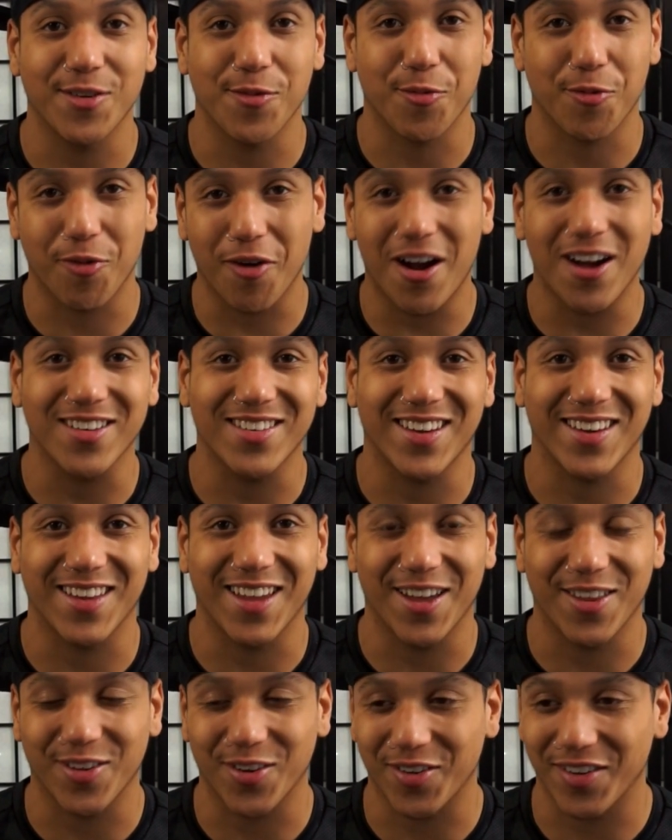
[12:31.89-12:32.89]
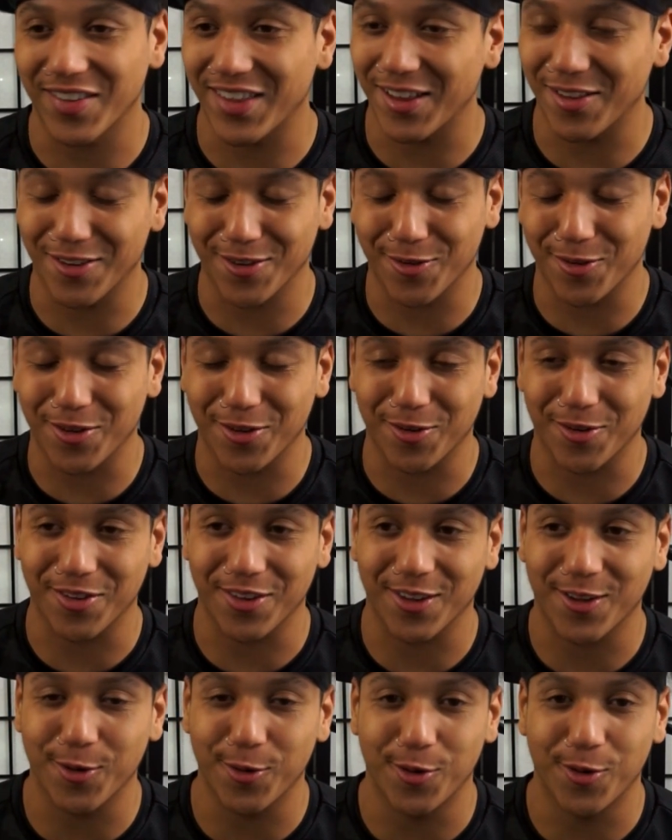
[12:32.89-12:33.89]
some rock together and they look really,
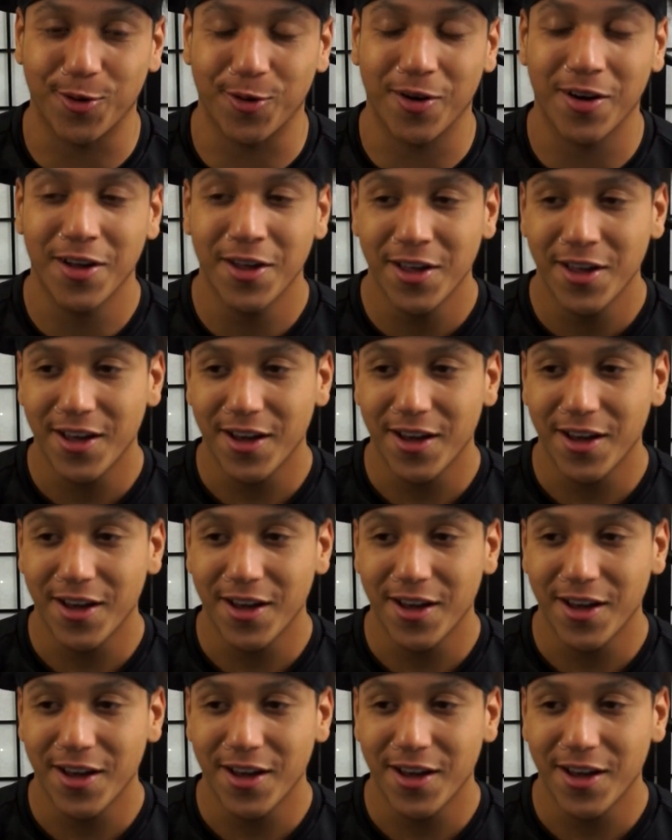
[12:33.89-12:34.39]
really cool.